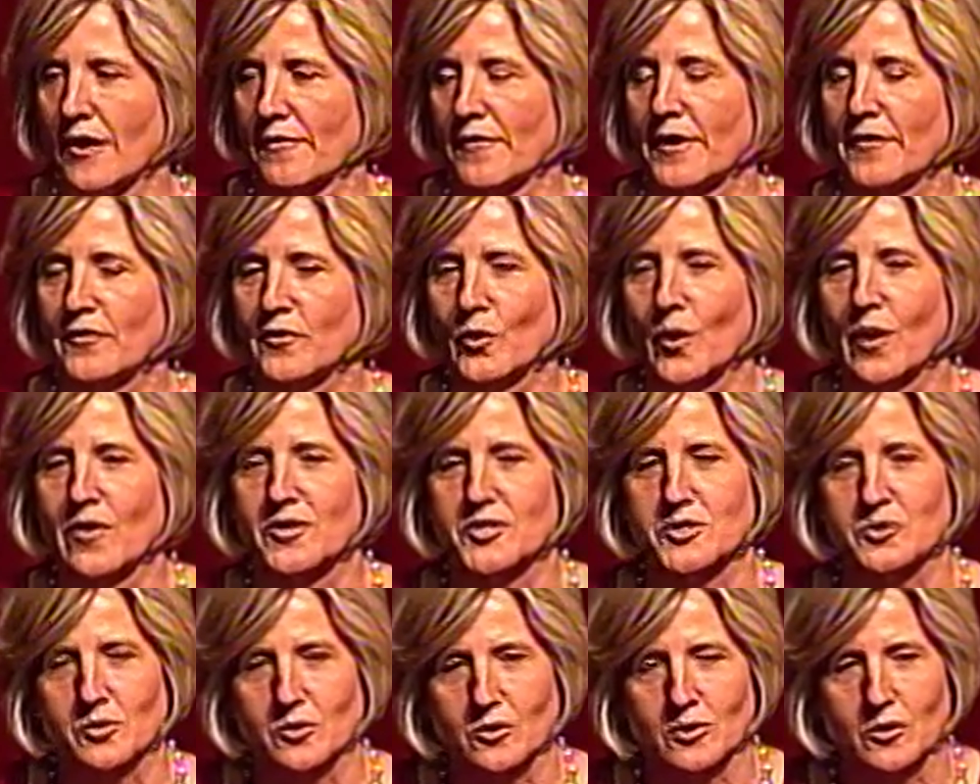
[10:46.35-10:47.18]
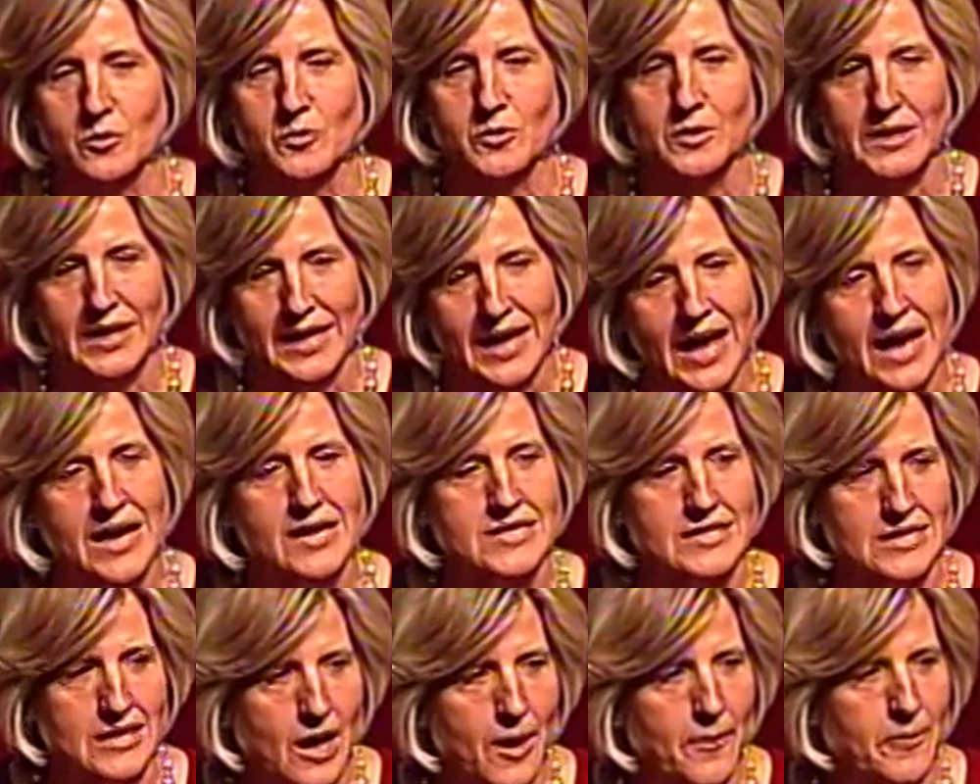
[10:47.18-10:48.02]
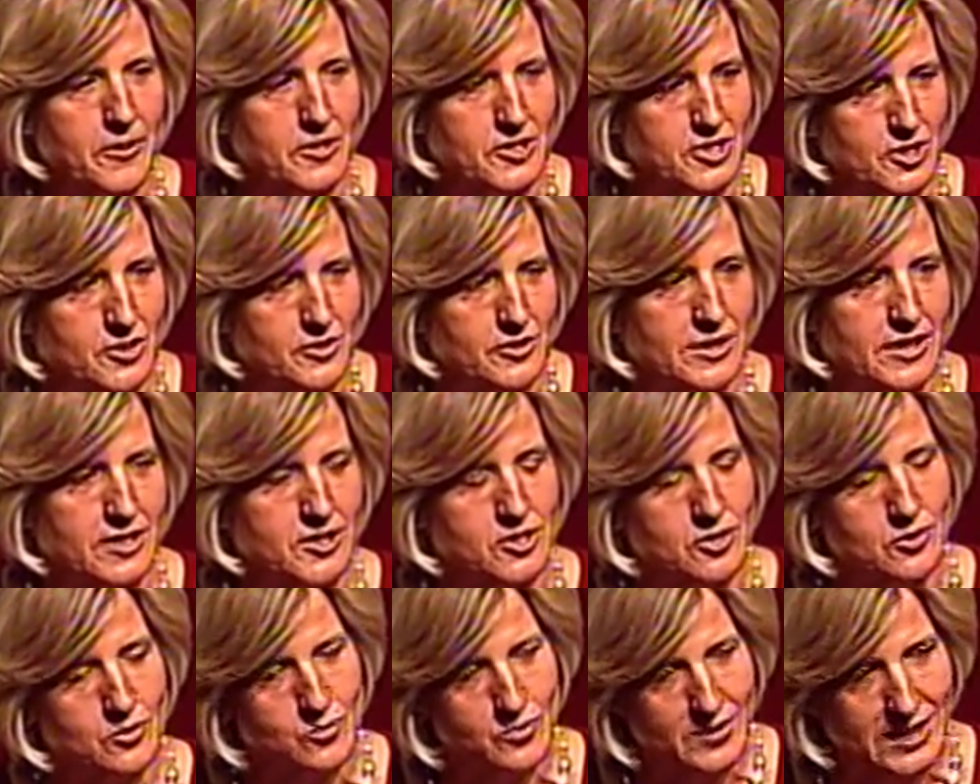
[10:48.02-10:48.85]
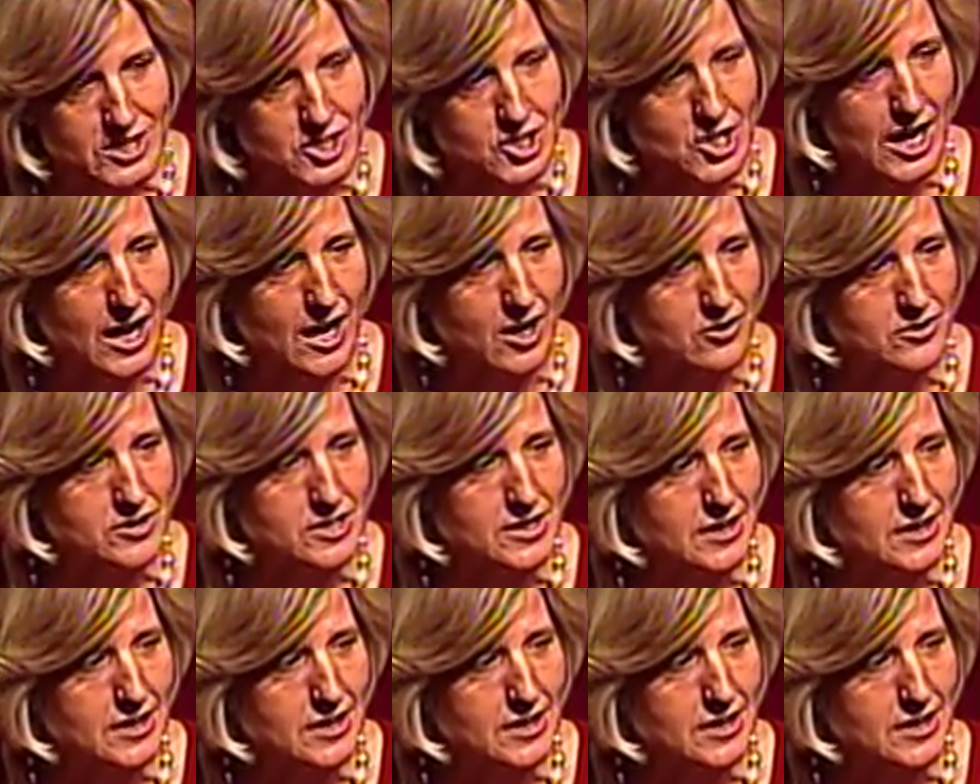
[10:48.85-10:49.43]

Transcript: Everyone in this room really has the opportunity to reach out